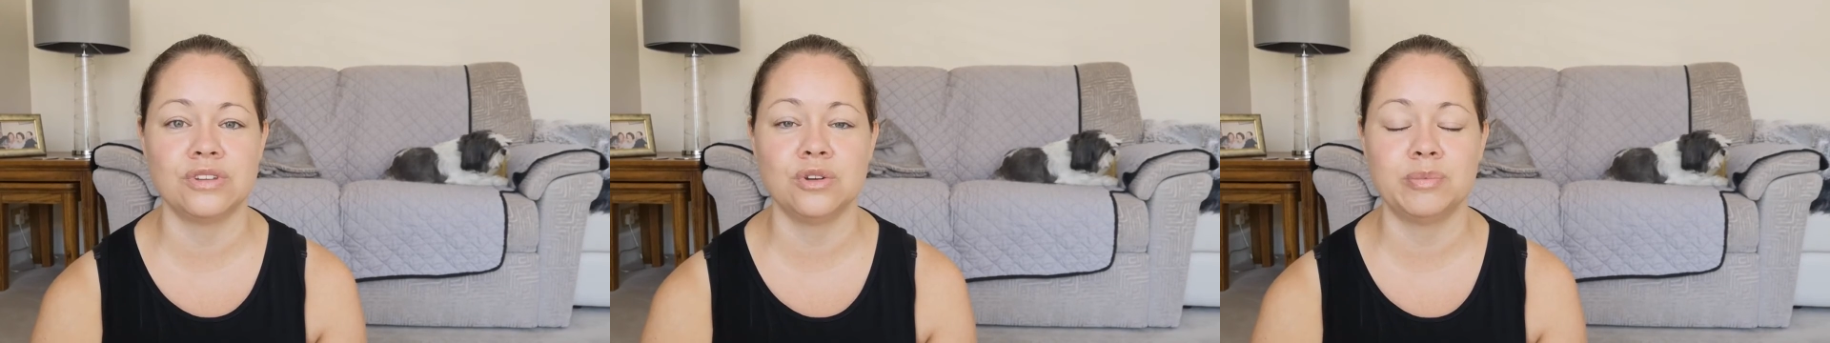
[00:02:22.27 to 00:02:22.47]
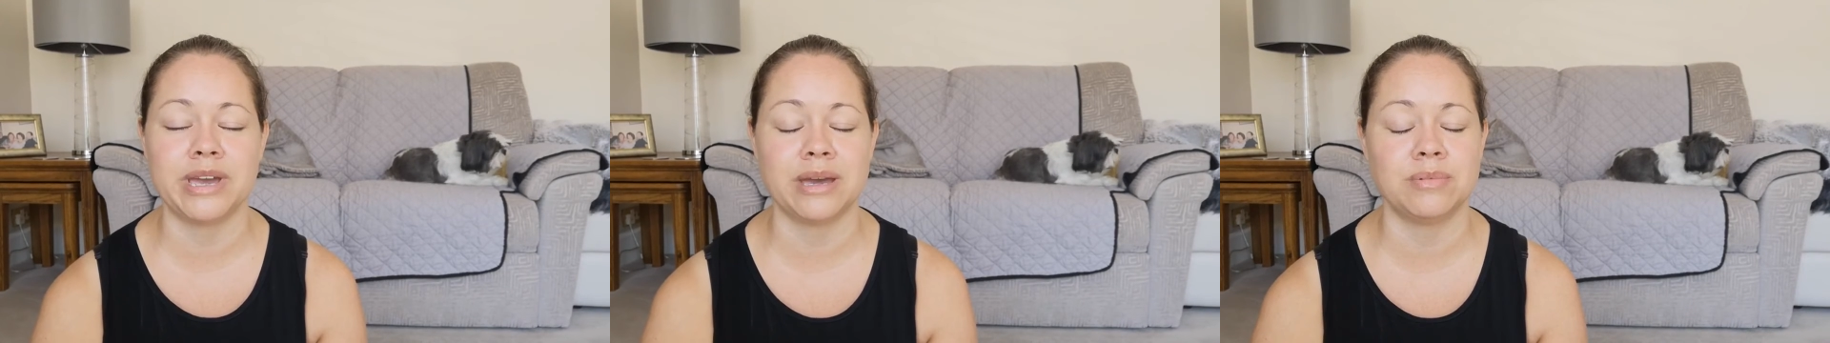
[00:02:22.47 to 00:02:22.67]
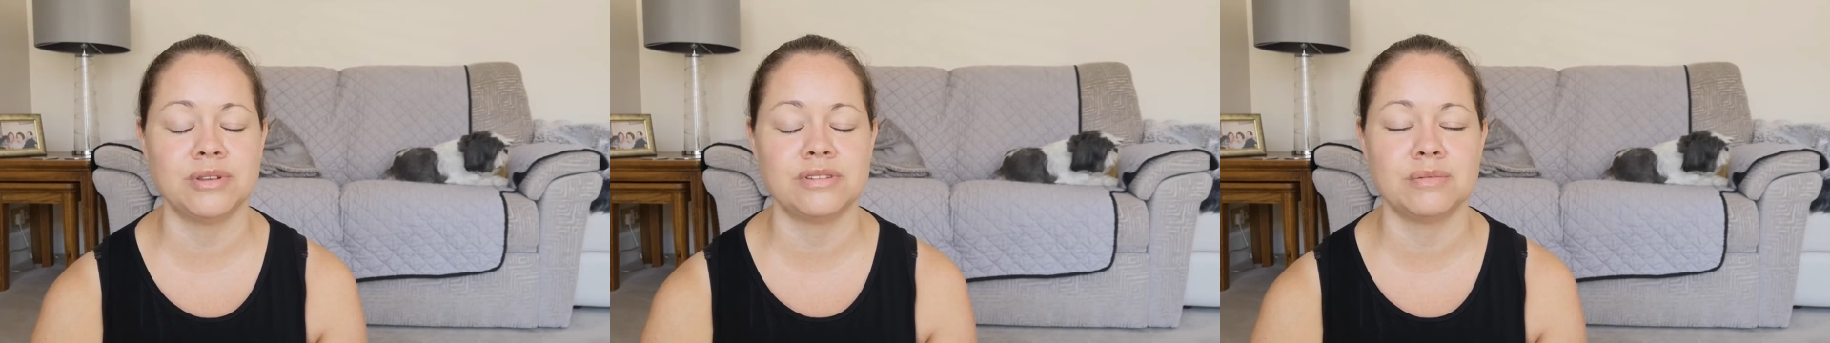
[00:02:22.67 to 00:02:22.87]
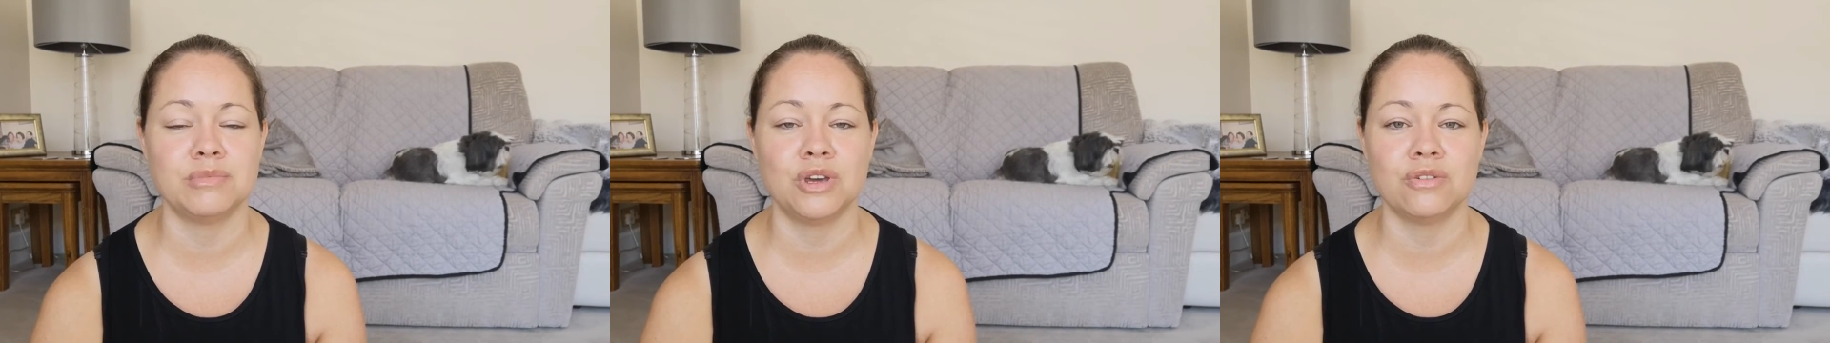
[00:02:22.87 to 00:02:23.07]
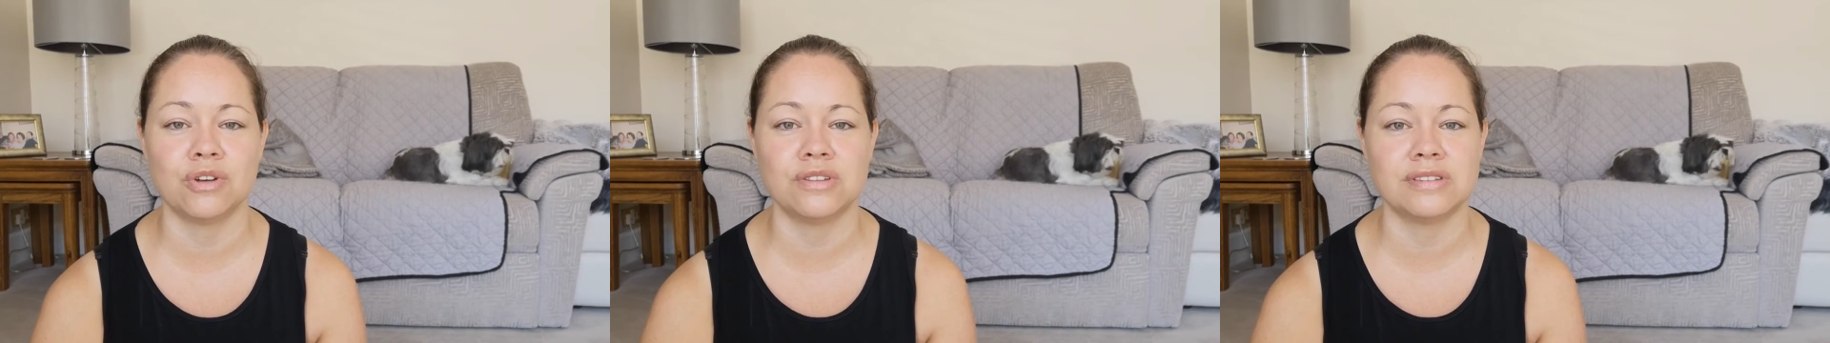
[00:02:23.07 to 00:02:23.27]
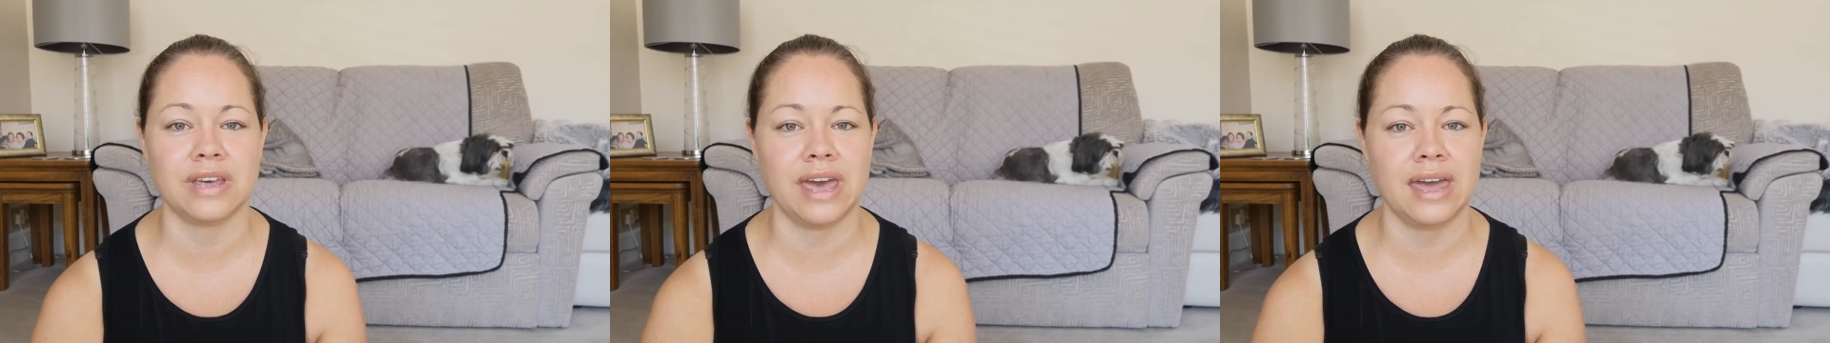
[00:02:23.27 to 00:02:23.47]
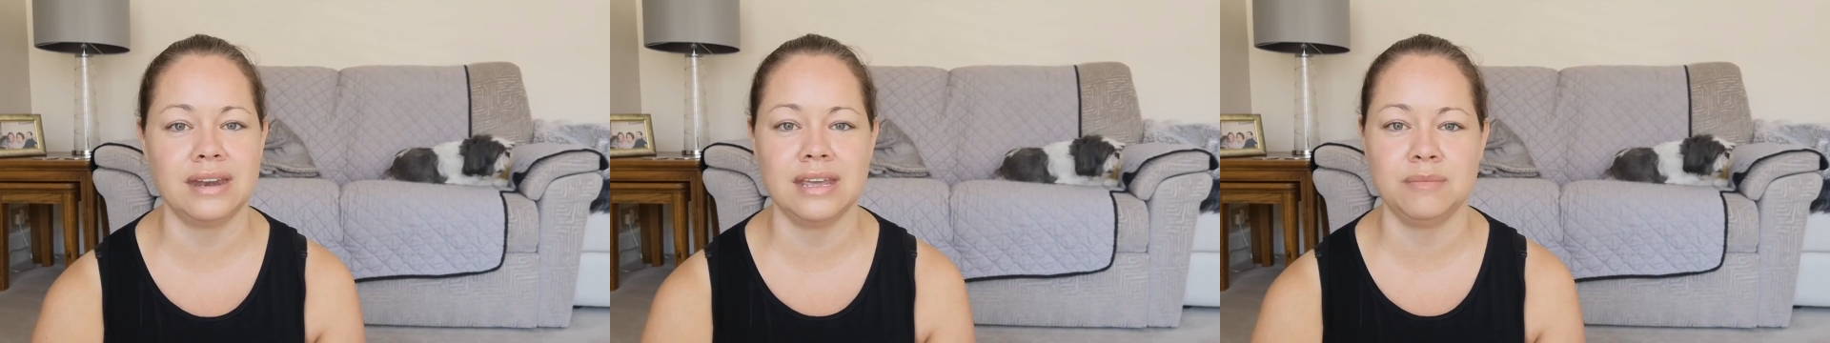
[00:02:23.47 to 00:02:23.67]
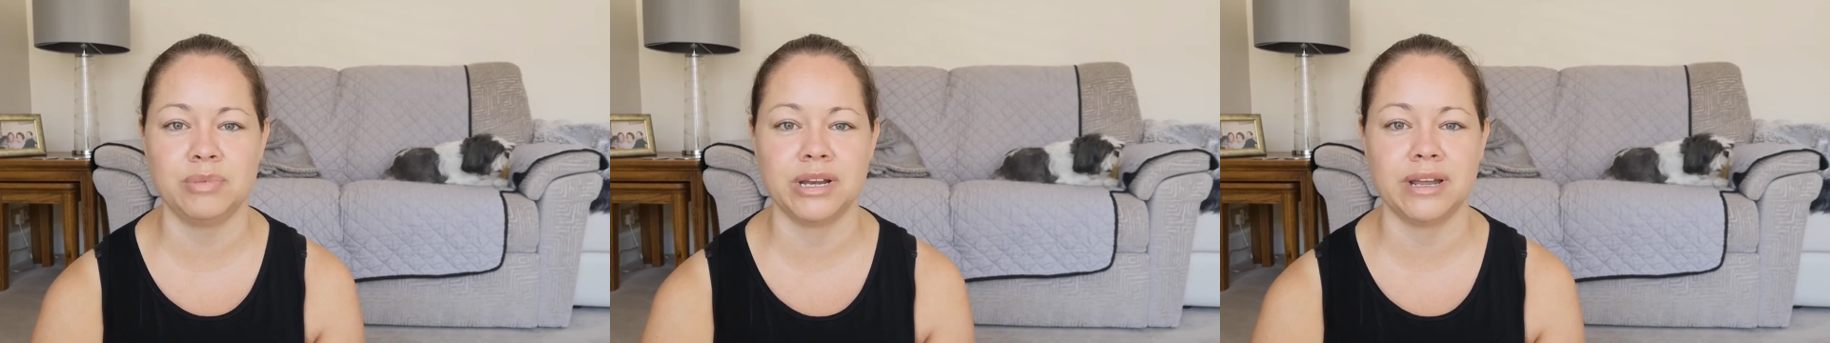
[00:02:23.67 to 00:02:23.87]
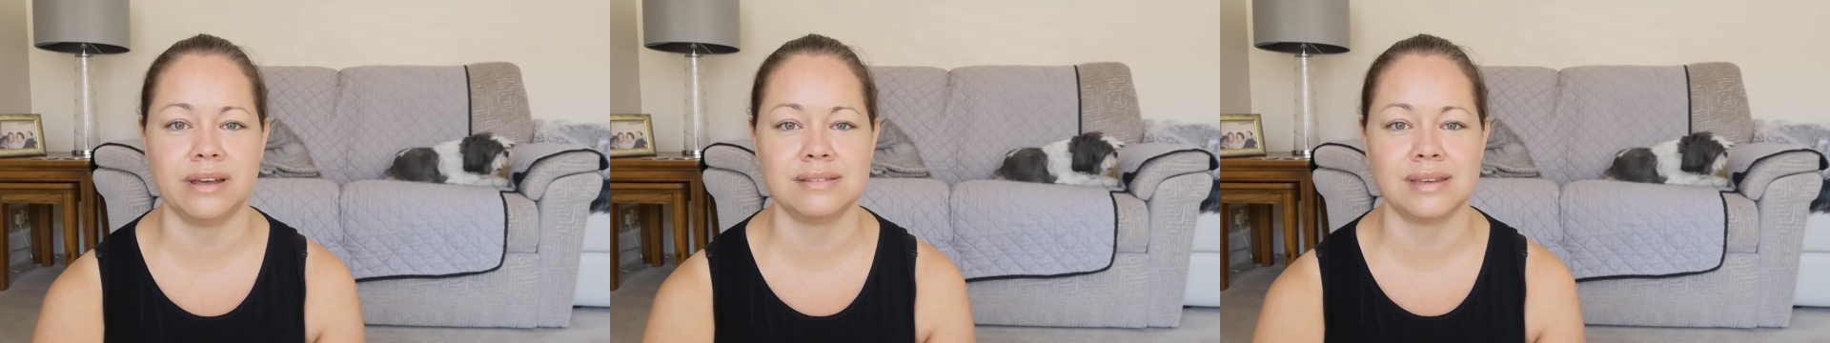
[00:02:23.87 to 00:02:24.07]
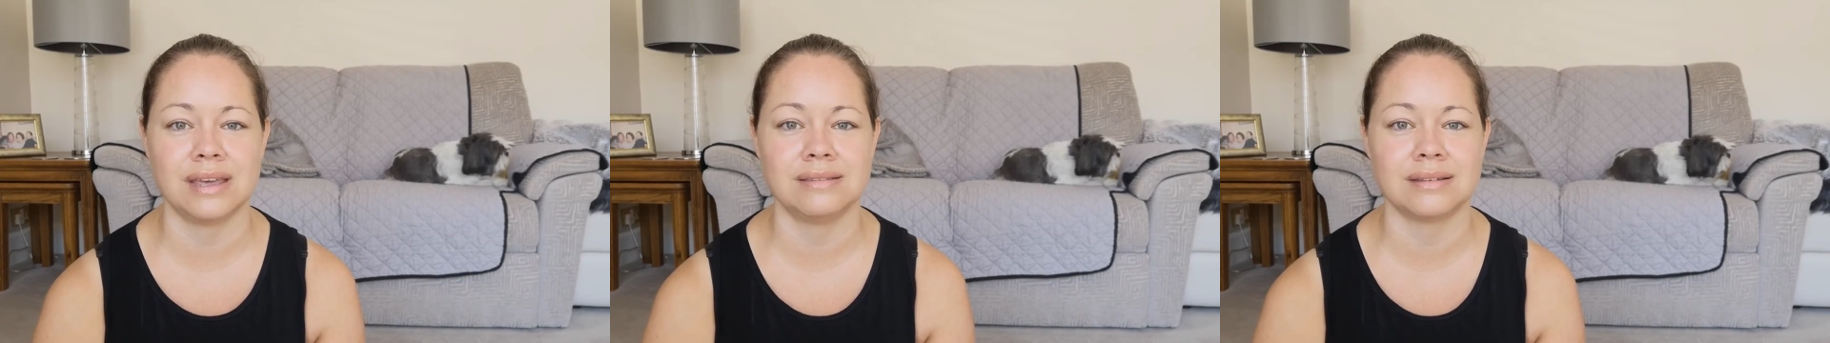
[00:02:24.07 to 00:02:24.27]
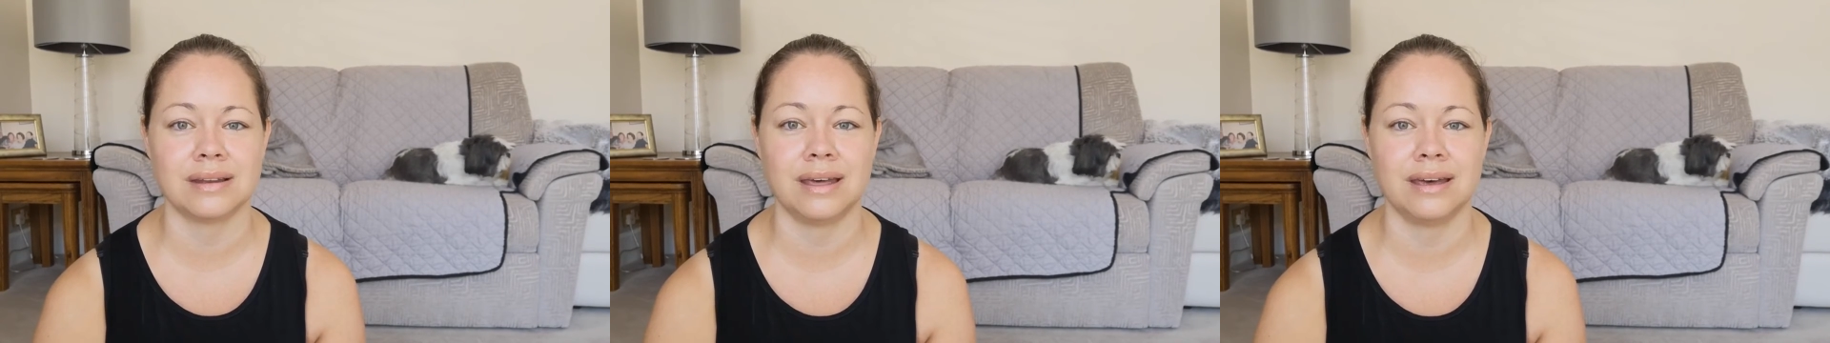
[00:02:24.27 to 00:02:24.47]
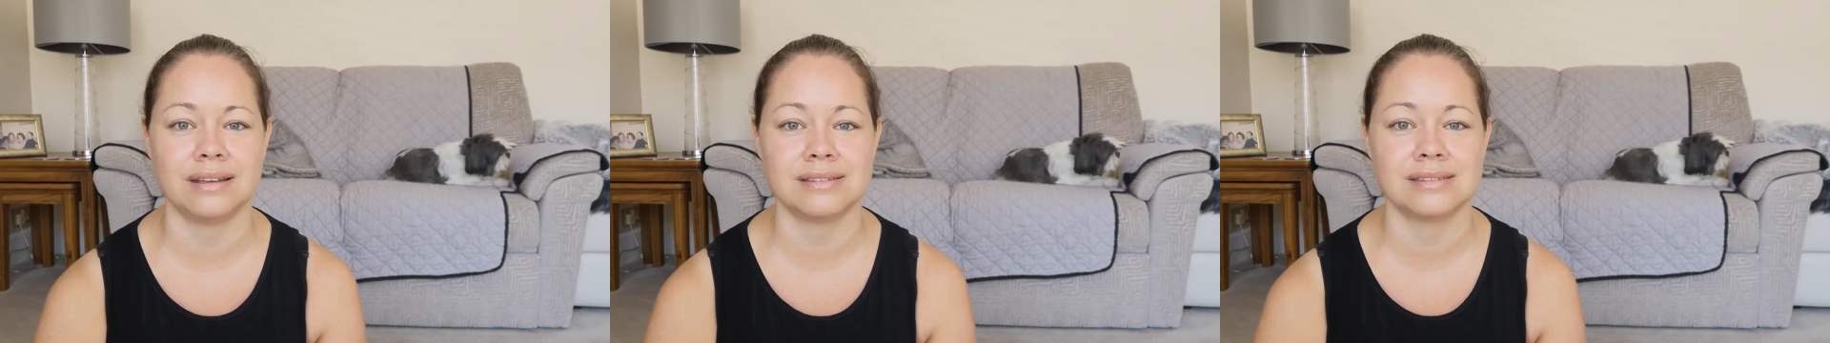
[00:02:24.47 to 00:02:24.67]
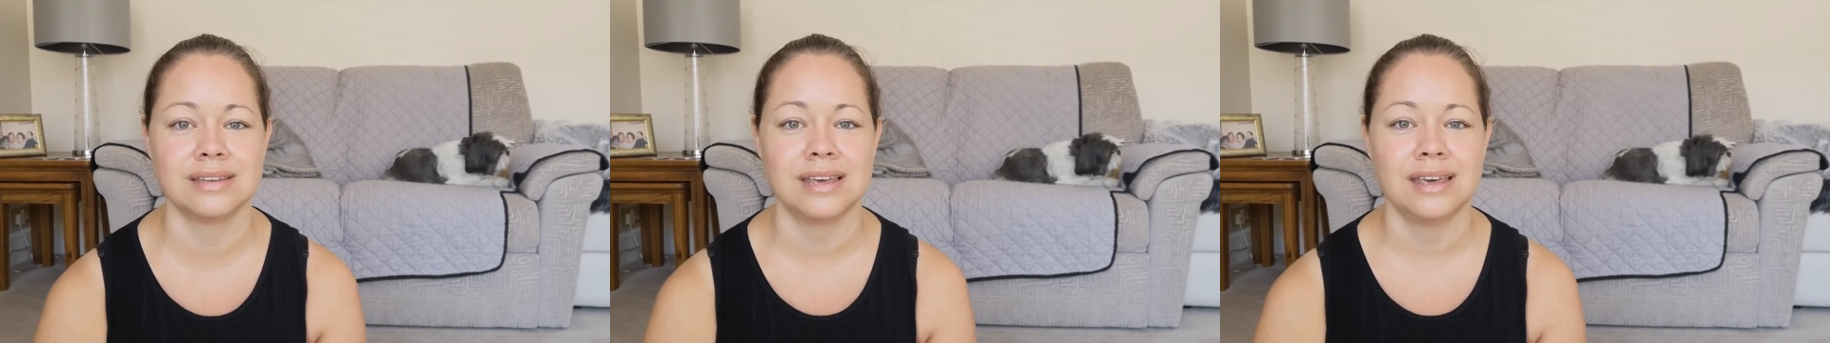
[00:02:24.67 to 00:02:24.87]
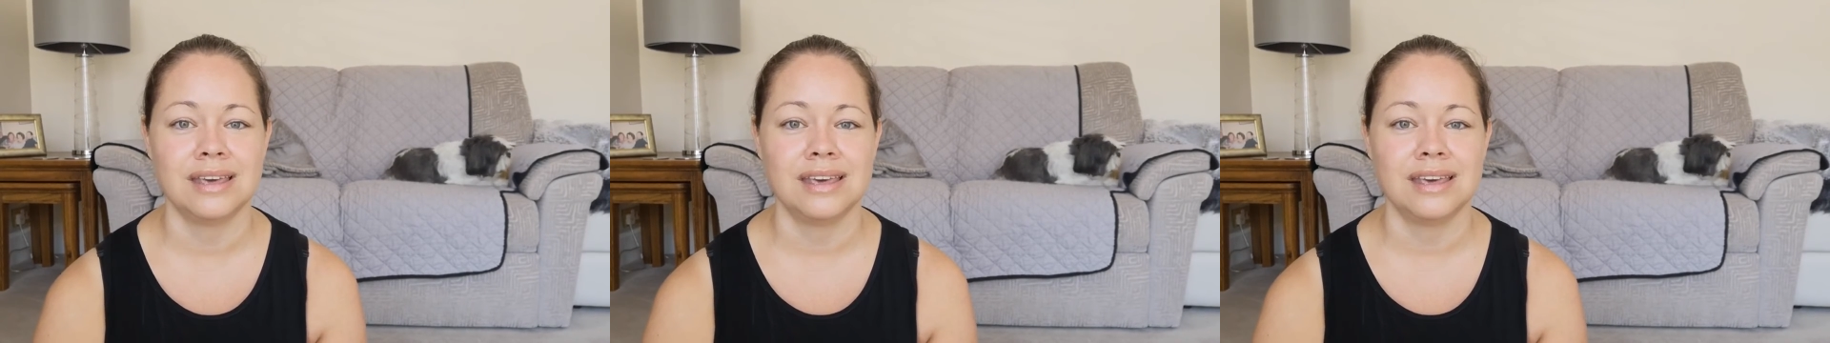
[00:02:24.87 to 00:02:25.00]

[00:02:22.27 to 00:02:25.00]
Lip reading: You'll be able to move on to any Pilates class